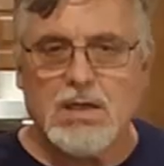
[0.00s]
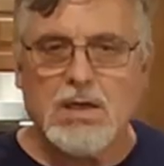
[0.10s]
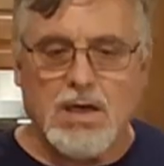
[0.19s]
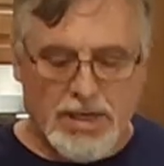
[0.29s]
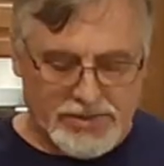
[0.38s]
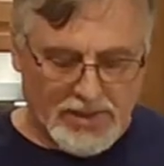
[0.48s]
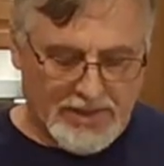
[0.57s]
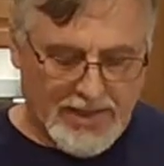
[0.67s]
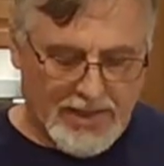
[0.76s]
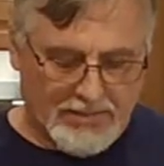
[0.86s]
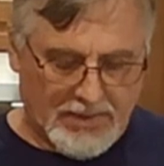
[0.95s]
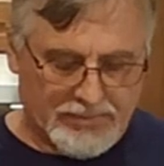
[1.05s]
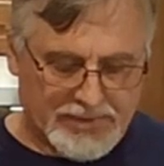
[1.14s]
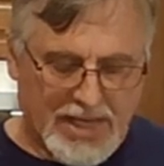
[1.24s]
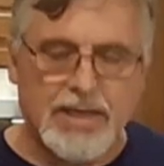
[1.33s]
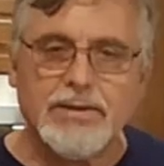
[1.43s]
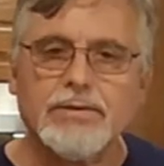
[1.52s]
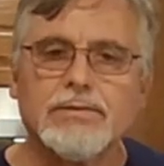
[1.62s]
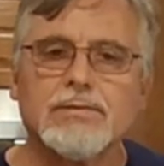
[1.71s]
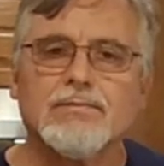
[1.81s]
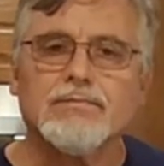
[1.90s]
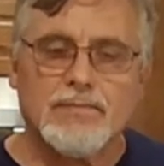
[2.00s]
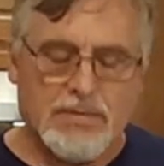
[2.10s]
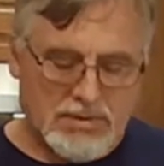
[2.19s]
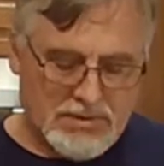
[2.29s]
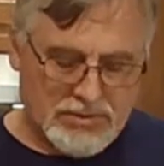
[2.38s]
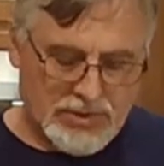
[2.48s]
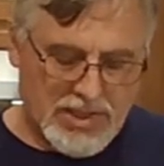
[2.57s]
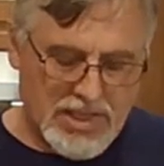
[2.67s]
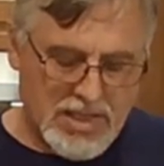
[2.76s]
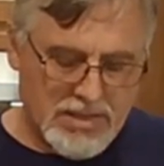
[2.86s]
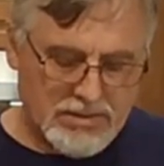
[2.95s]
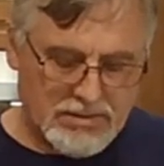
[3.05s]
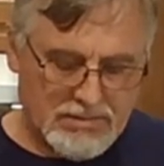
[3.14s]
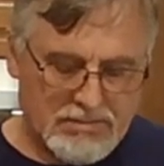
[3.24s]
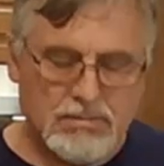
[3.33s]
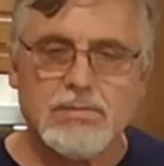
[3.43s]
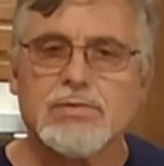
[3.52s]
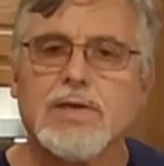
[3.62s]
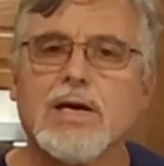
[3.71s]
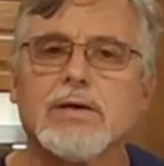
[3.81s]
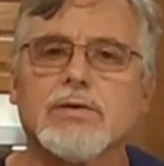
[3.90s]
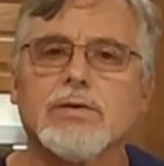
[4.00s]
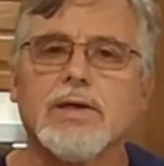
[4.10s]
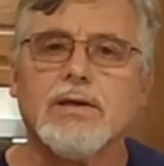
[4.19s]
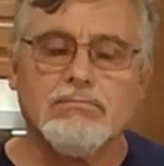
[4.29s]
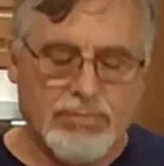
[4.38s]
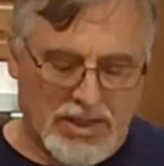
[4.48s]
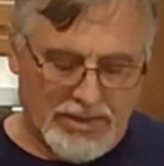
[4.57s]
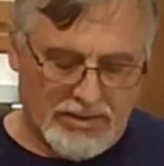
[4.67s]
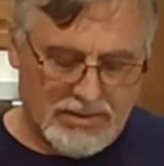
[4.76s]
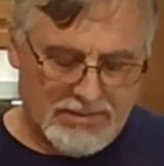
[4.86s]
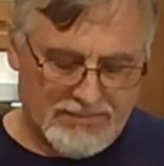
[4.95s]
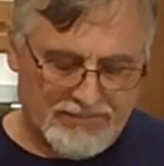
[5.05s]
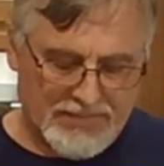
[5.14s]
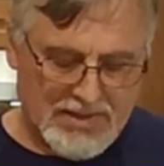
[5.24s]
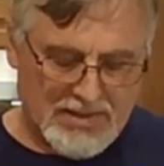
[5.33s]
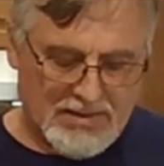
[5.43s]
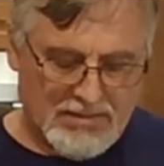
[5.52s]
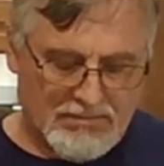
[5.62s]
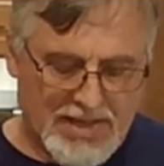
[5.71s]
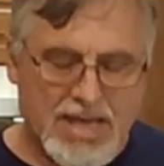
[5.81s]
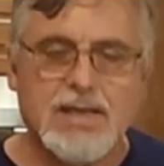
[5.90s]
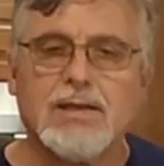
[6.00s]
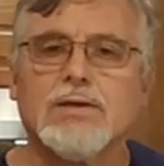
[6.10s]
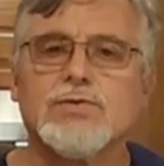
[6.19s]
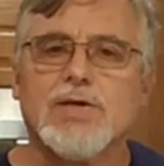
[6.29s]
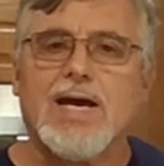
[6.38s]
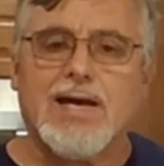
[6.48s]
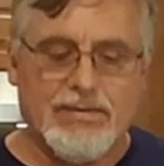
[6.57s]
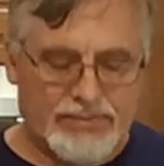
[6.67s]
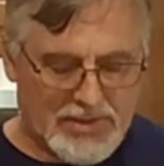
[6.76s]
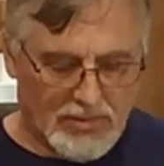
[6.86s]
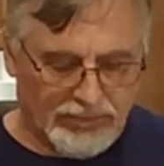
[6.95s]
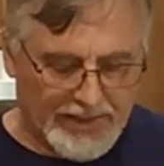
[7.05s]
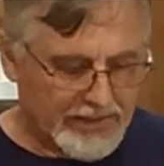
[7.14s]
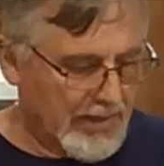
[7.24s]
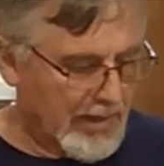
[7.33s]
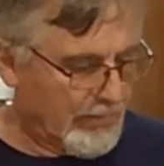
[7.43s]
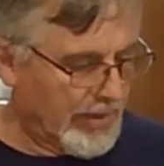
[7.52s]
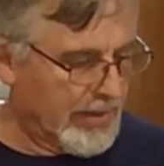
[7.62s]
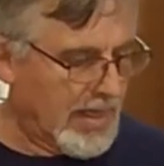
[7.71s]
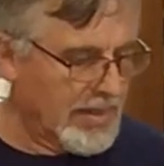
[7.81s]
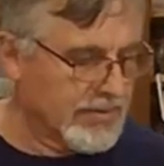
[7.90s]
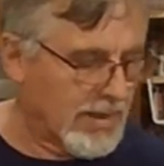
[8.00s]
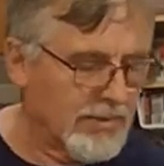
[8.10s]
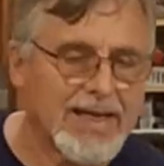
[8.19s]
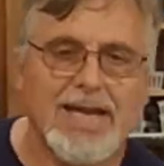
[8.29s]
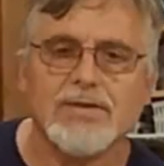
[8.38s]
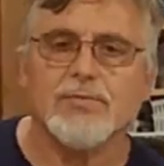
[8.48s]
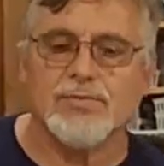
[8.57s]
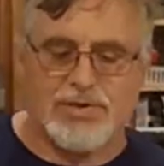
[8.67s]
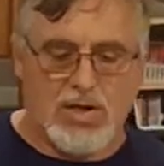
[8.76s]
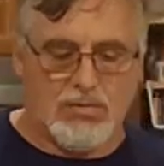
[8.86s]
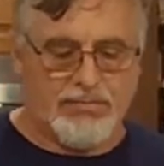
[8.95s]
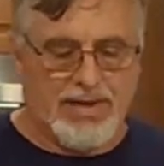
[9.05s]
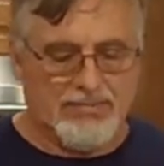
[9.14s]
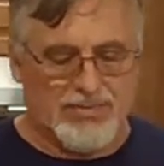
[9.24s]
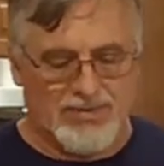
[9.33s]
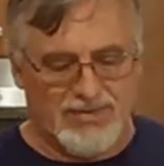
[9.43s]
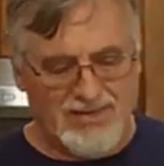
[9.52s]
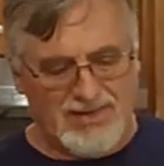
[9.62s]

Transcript: Alright, so I got my potatoes, cheese, sour cream, butter, bacon, and chives all blended up pretty nice. I'm going to add some salt and pepper.